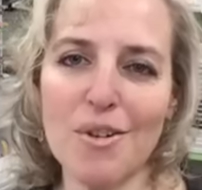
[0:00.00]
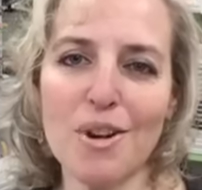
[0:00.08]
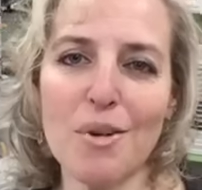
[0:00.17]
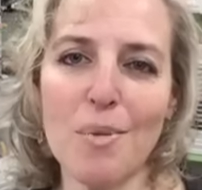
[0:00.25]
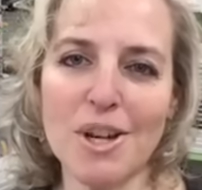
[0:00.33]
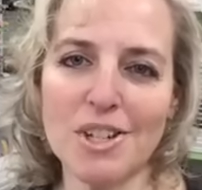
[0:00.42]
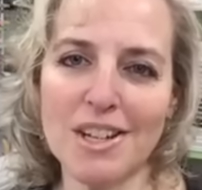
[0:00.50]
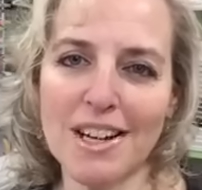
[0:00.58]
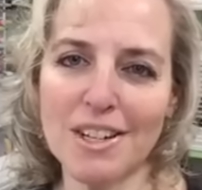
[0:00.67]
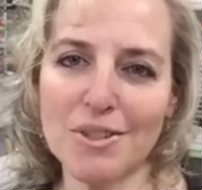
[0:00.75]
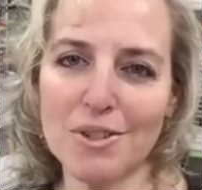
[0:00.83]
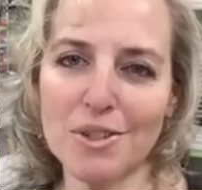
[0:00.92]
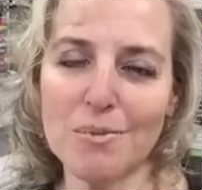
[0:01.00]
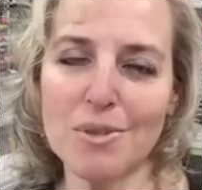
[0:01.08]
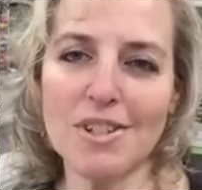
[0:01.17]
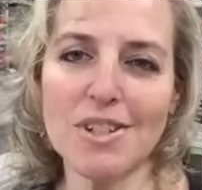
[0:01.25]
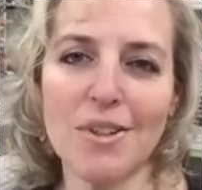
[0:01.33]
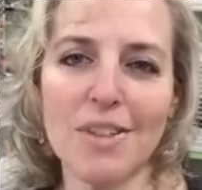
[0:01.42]
or you're watching it on YouTube,
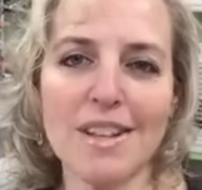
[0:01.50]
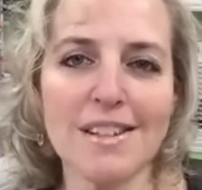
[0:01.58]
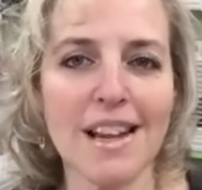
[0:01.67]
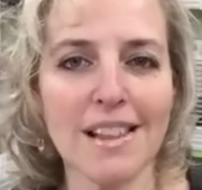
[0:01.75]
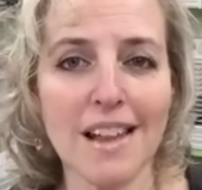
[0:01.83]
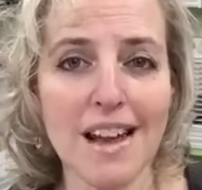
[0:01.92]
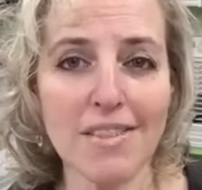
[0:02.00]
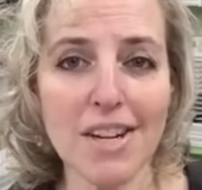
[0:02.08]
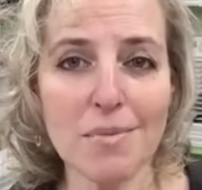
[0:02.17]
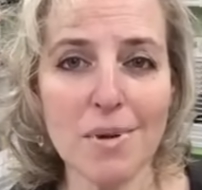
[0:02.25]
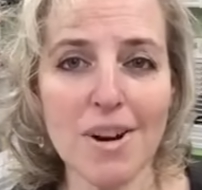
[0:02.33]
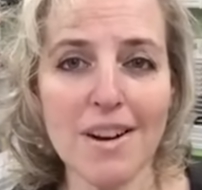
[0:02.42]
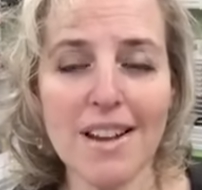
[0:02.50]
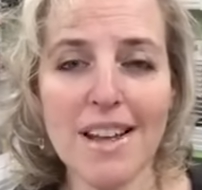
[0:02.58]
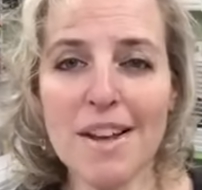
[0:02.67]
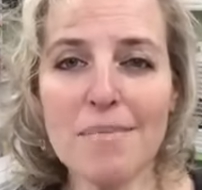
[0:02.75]
just know that it's not live anymore,